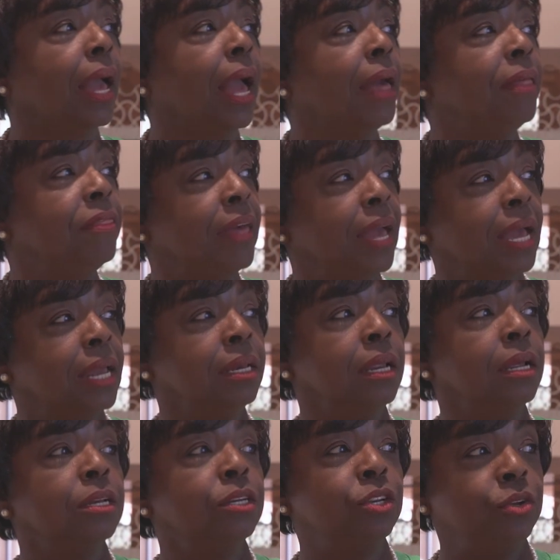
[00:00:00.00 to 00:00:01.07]
And
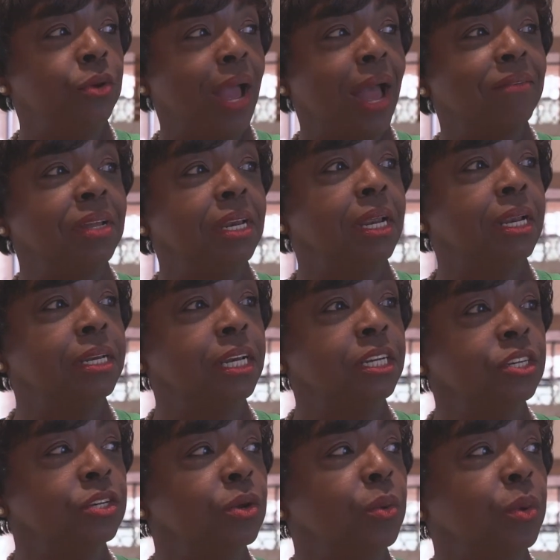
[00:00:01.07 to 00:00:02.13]
then, do you have any
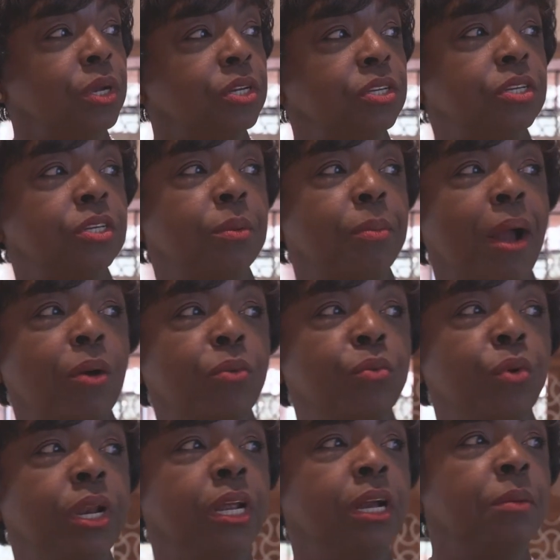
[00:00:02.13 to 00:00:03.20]
additional questions about
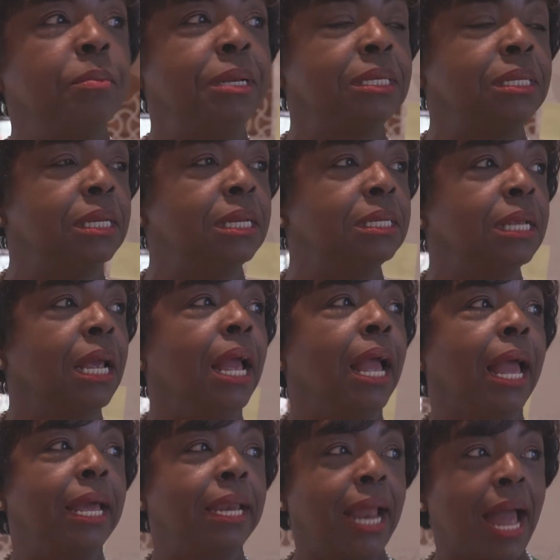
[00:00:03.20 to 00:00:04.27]
running a business
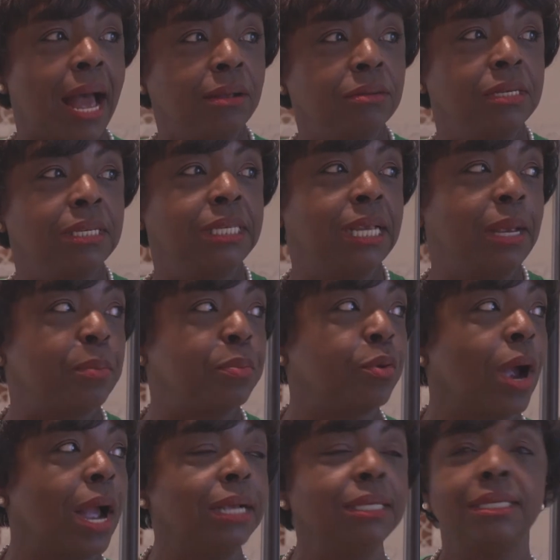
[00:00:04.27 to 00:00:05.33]
and how to set
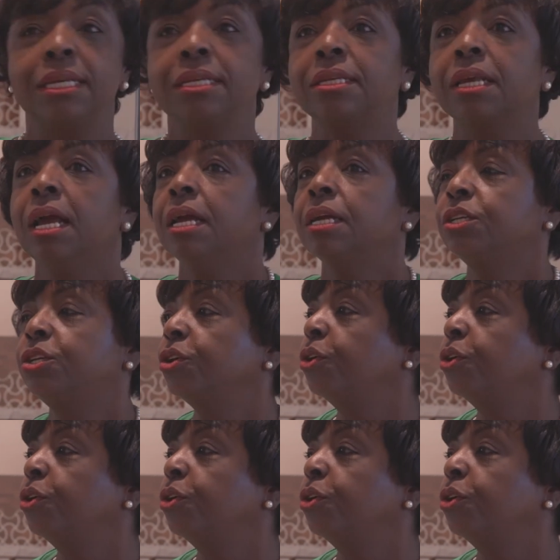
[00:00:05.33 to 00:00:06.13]
prices to